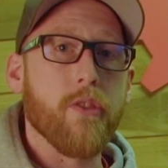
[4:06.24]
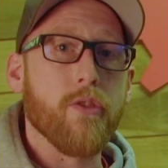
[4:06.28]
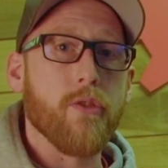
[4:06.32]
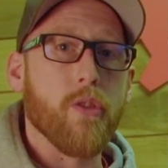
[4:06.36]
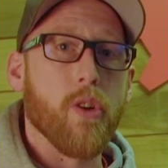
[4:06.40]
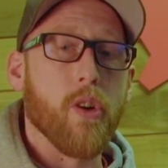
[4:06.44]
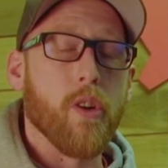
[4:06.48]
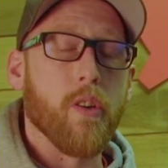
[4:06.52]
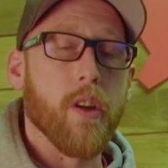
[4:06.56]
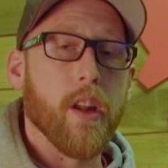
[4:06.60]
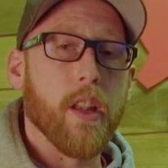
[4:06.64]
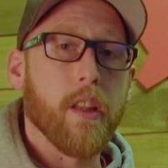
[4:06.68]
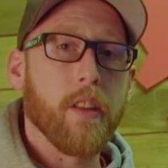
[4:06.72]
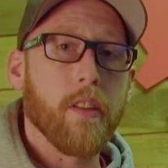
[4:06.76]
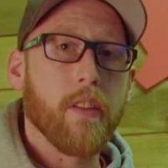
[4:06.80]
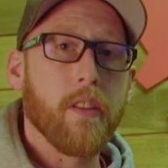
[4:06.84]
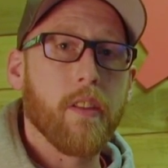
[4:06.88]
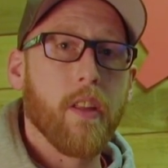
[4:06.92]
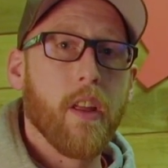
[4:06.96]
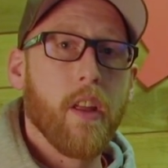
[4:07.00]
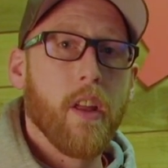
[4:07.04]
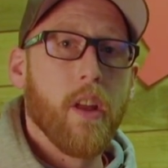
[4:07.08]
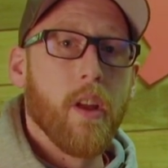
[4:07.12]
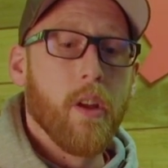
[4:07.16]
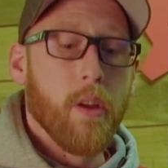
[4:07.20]
drawings
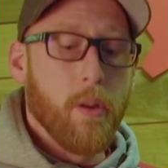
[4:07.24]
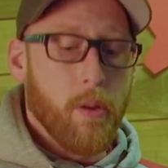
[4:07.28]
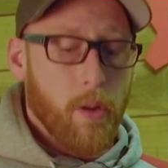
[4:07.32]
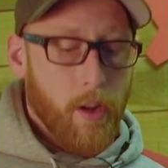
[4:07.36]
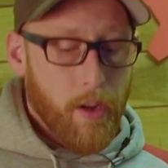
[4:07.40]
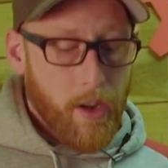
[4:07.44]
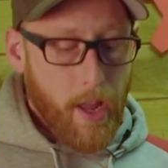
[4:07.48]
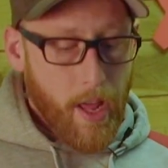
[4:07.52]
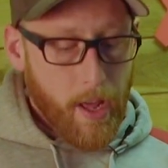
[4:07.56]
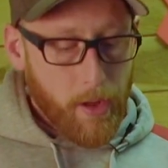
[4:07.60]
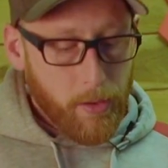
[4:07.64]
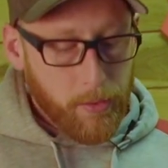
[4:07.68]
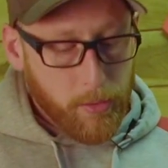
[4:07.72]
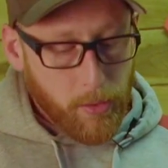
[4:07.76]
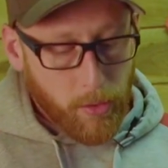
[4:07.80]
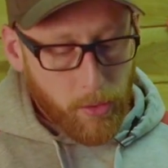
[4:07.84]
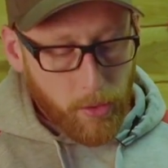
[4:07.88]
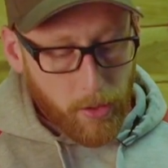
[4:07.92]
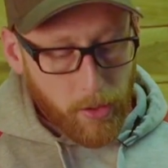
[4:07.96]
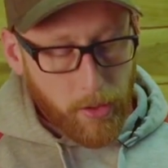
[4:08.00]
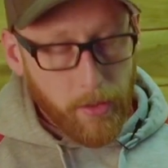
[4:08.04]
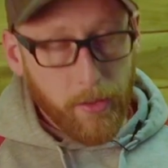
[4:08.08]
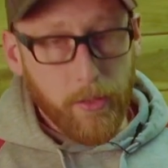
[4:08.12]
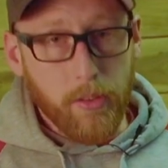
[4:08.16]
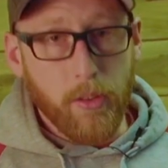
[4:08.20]
and held
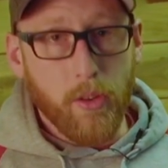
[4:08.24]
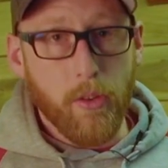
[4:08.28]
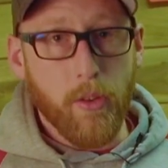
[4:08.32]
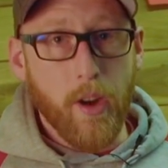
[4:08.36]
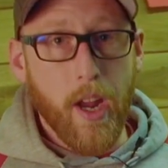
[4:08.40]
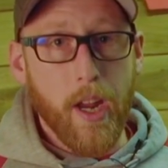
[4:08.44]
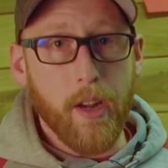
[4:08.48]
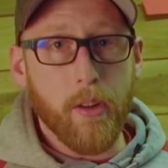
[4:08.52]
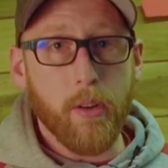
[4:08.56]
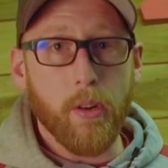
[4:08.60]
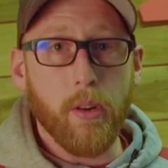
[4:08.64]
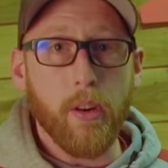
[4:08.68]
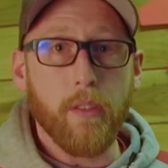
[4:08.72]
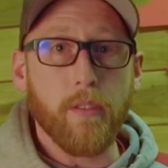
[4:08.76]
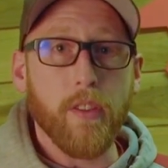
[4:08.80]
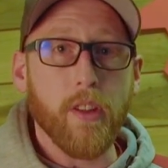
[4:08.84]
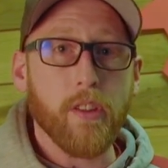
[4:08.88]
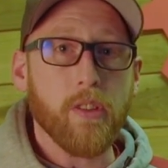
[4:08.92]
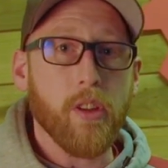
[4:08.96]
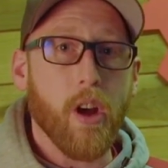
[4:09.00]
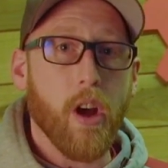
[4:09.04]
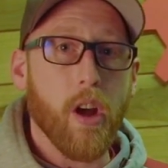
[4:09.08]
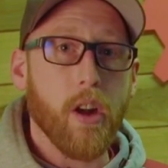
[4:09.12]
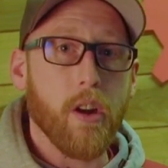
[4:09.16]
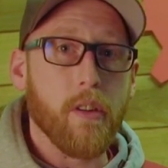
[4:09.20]
all and created all of the
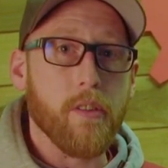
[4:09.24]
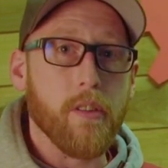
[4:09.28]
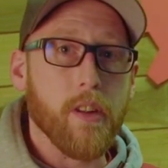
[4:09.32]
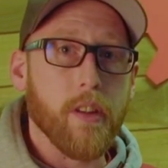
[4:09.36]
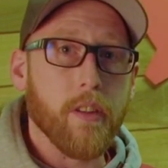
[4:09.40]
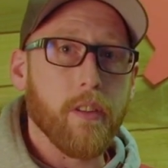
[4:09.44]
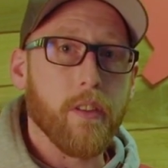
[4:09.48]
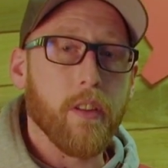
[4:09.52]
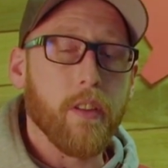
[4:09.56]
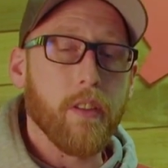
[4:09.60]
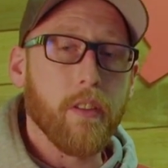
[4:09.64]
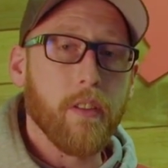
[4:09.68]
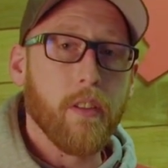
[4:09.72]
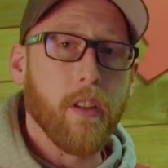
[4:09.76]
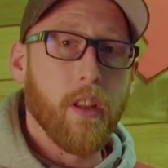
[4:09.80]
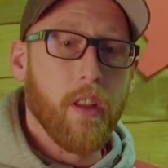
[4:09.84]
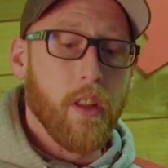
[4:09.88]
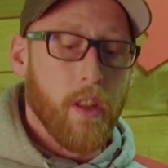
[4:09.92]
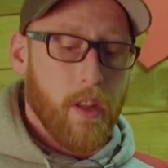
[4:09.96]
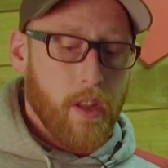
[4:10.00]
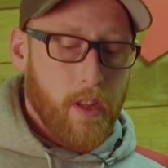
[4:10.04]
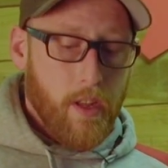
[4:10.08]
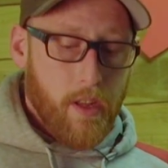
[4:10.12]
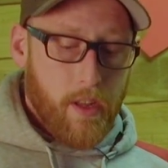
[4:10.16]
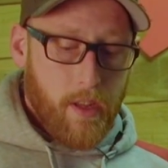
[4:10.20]
tolerances
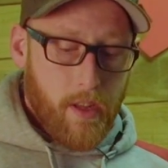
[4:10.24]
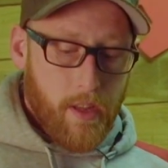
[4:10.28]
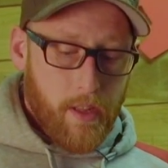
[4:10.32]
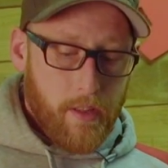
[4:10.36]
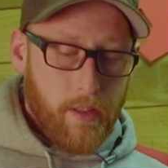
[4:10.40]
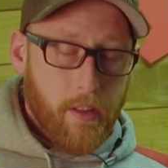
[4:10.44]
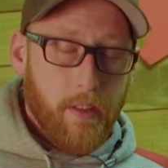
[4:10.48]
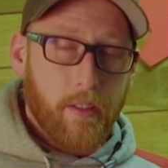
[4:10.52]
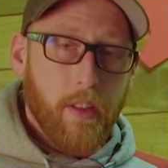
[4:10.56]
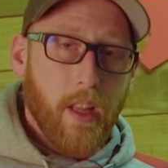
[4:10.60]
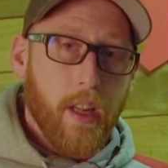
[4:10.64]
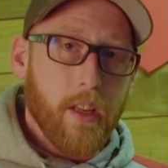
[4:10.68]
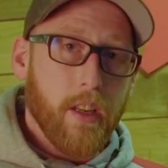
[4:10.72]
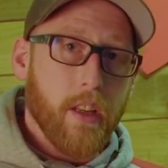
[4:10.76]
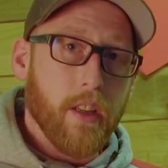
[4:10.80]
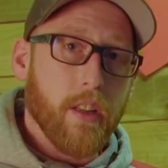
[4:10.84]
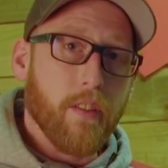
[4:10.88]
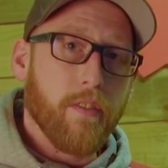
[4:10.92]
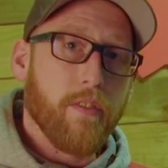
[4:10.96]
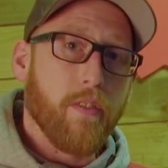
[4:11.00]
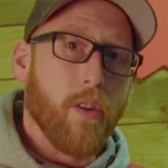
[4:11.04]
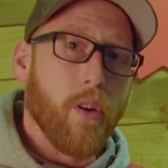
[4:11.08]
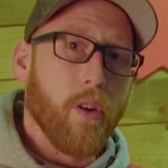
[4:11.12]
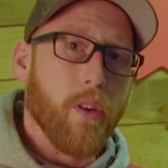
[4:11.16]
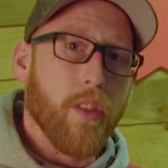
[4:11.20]
and this, that, and the other
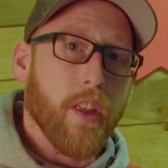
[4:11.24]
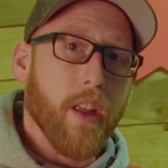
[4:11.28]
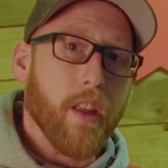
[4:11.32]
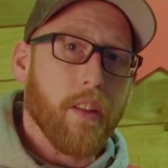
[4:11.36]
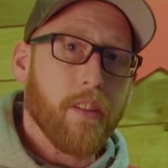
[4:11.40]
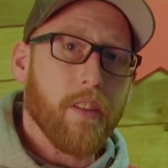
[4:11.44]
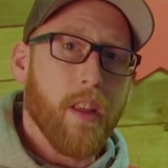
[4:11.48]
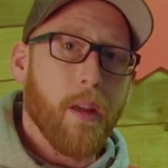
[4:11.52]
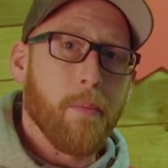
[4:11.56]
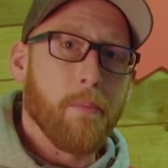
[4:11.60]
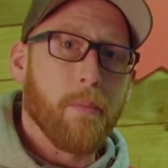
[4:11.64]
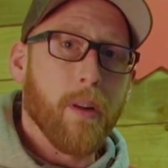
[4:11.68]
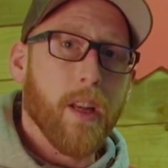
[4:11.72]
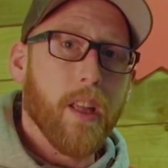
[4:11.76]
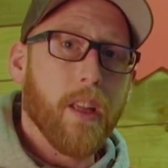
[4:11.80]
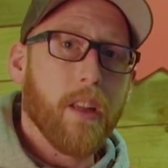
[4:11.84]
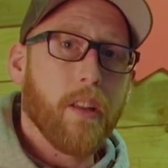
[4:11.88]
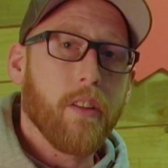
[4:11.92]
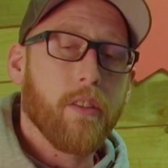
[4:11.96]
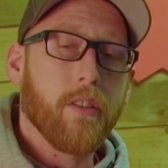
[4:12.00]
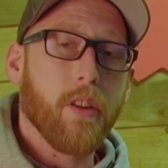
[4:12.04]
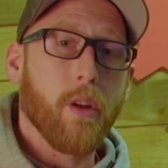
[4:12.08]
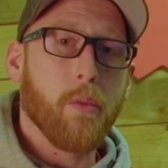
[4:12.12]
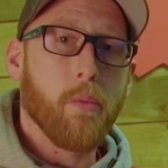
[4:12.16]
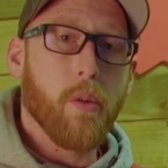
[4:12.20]
for the assembly.
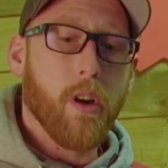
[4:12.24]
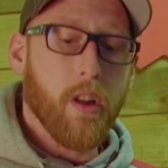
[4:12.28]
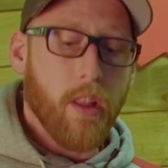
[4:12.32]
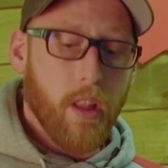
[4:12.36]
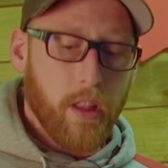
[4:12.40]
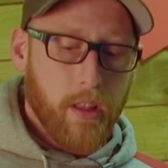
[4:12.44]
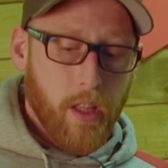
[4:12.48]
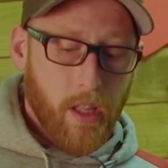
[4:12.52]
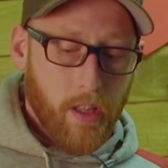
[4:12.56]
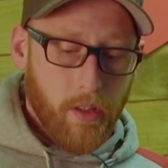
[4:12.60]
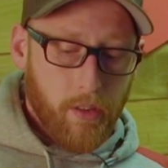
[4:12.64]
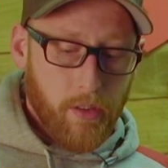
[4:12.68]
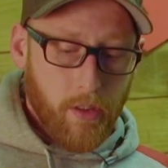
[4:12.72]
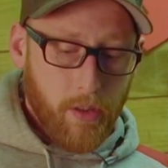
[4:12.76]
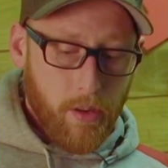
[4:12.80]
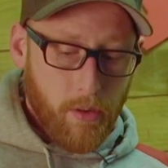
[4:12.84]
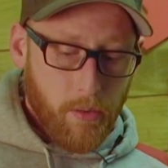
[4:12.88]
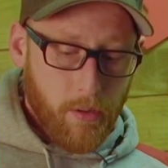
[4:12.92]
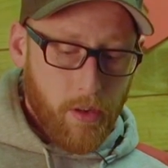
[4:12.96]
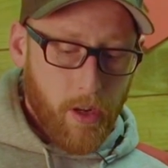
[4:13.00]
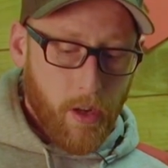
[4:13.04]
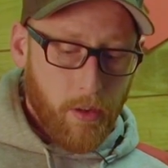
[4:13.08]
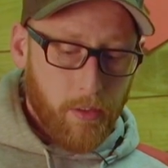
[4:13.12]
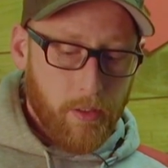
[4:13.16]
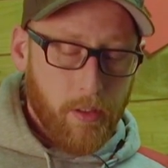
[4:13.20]
So one of the things that you'll
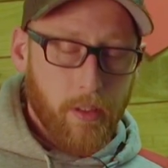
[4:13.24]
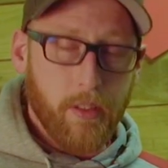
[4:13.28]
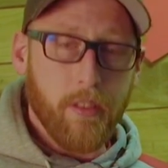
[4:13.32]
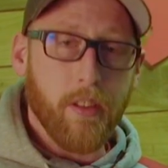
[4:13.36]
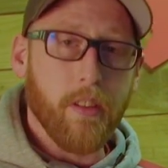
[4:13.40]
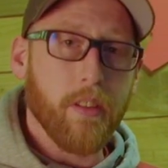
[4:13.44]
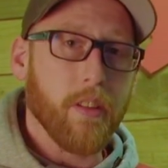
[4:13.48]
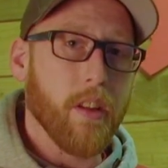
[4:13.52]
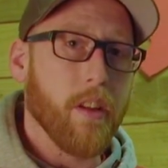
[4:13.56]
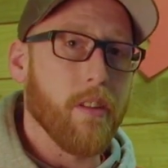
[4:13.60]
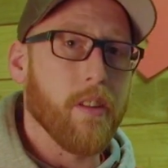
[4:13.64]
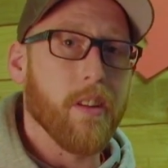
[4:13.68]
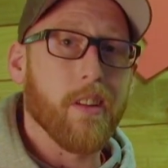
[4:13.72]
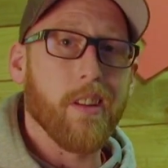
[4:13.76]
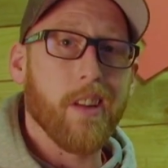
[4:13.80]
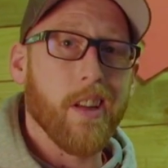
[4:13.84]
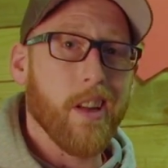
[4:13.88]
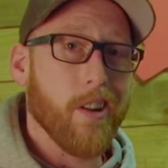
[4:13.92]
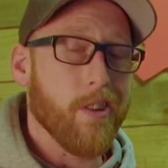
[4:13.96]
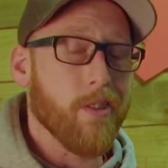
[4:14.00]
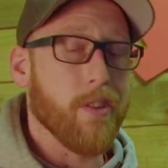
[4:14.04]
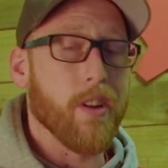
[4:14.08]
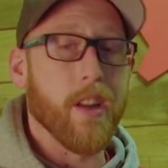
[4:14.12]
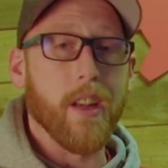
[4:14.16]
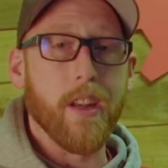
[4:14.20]
notice is there is
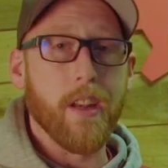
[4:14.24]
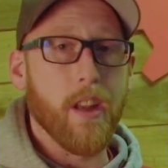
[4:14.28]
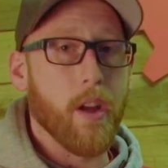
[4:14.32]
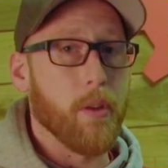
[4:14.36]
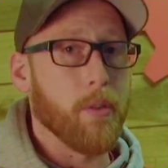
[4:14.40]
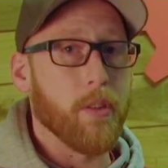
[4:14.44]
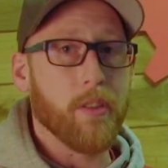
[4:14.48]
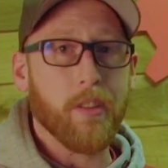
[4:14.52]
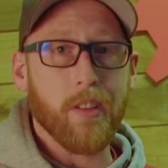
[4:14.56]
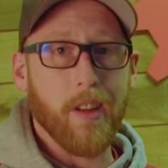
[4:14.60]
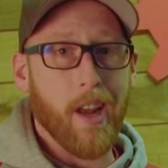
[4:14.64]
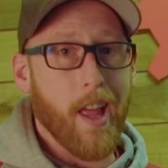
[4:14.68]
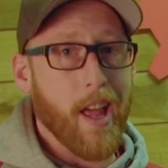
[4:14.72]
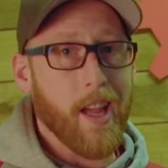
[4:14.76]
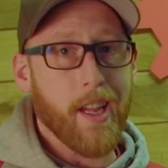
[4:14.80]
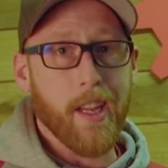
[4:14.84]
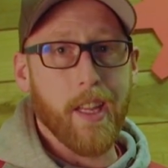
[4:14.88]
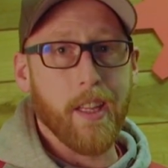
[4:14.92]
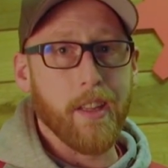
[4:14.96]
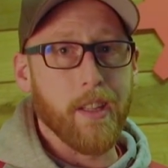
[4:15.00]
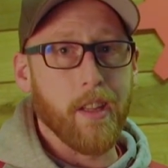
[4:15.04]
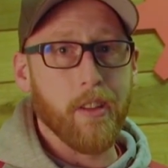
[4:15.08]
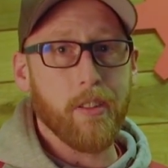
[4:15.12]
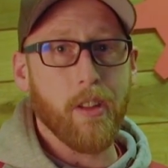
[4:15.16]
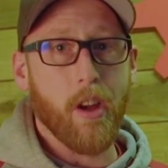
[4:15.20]
literally no slack
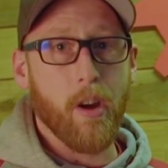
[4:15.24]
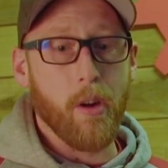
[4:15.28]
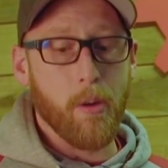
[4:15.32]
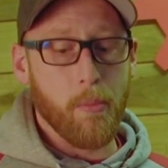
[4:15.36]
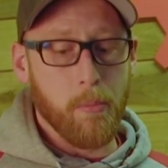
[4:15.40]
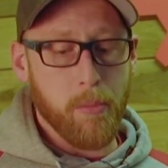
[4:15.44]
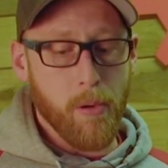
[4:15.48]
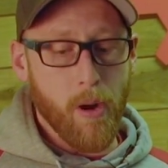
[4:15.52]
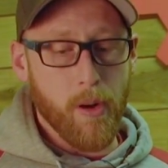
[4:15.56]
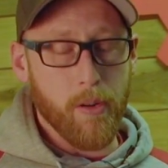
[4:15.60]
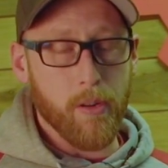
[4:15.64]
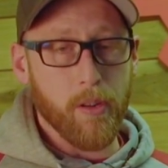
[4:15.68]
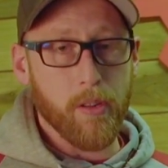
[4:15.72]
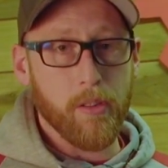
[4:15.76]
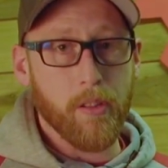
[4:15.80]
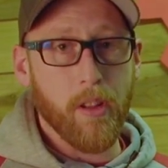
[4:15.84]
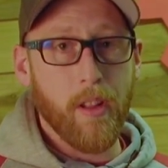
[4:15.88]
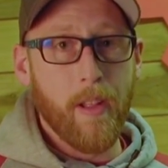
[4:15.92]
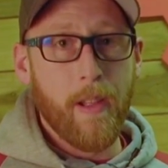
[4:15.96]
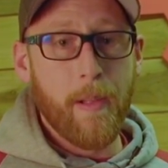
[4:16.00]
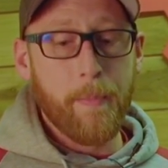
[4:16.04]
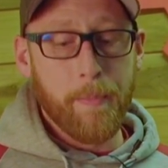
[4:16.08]
in this whole product.